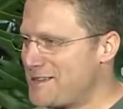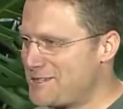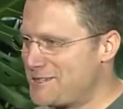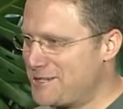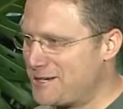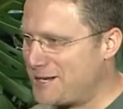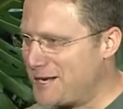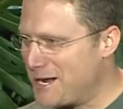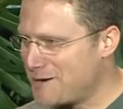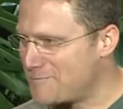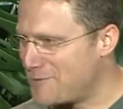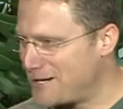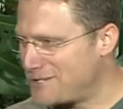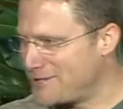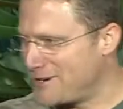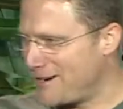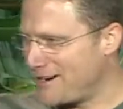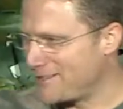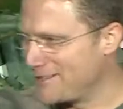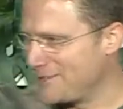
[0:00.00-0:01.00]
to connect my
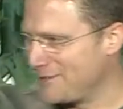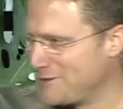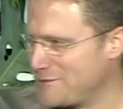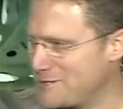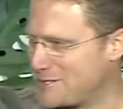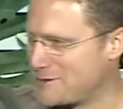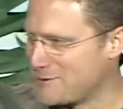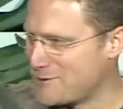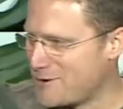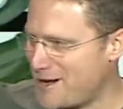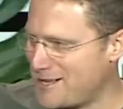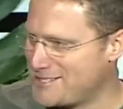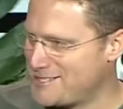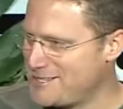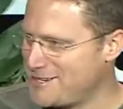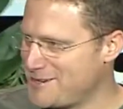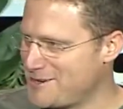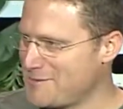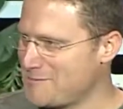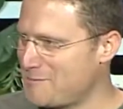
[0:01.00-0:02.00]
talk a little bit to Rod's
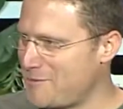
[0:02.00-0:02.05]
here,